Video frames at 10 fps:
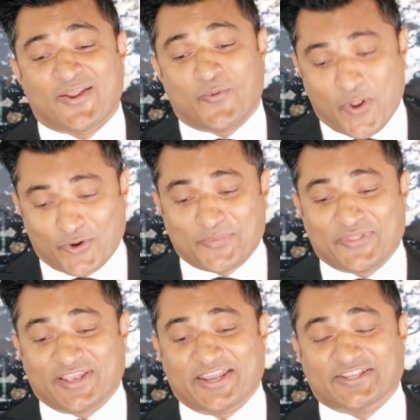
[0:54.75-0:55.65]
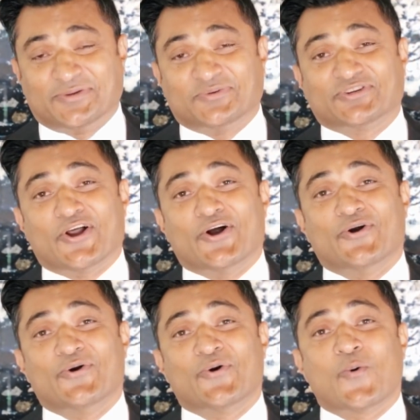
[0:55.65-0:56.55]
Welcome to the Leadership
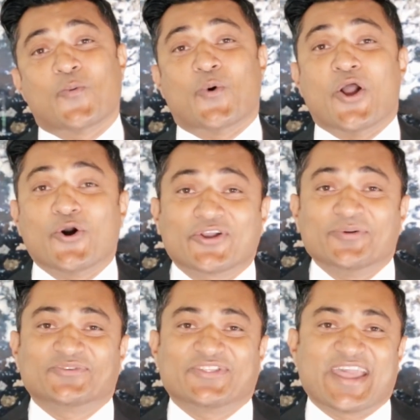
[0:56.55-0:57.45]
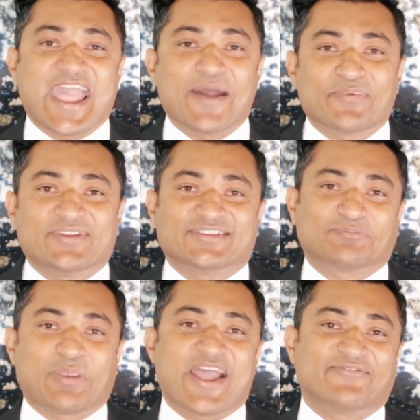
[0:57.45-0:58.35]
Show. Welcome to the
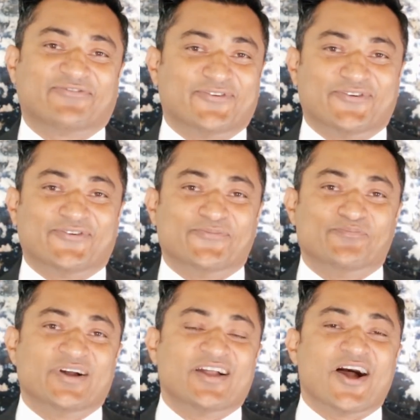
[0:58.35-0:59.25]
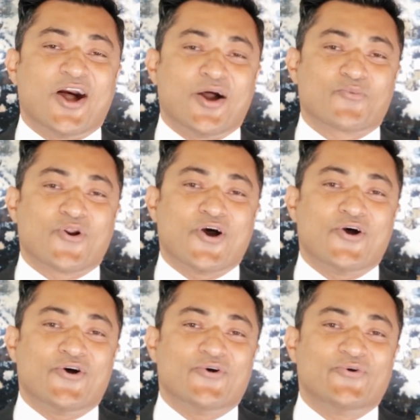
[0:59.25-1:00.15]
Happiness Platform. I'm
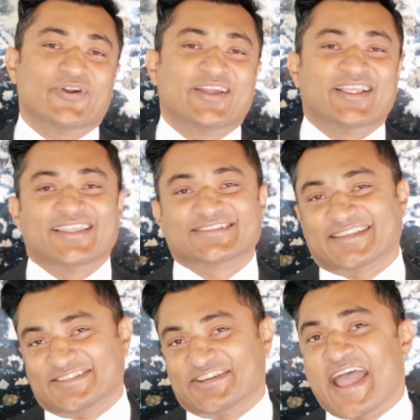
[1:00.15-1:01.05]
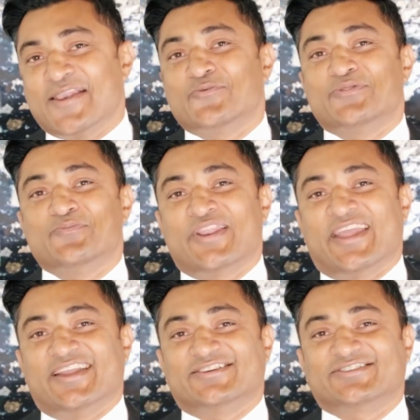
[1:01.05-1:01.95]
Ro. Let's get chatting with
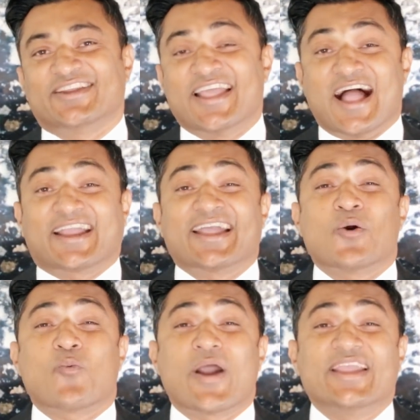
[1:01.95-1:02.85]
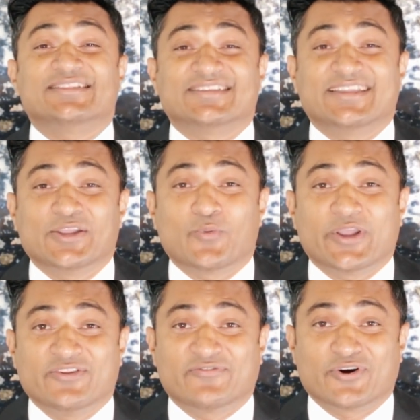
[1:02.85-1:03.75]
Mohnish. I can't wait to hear
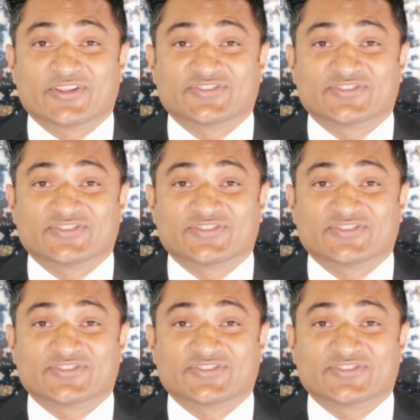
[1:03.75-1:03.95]
what you've got to